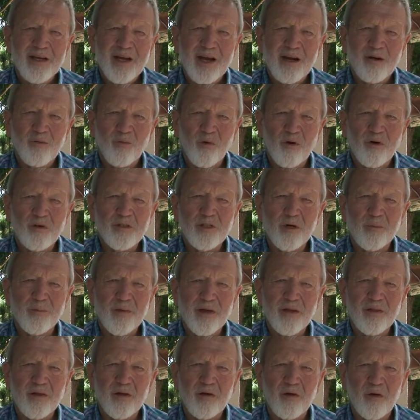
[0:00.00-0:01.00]
and
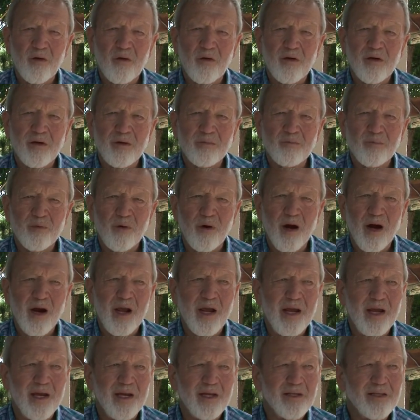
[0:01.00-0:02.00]
worshiping the Lord and
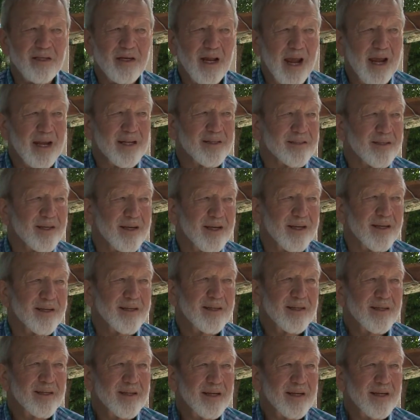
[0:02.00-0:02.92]
praying and dancing, and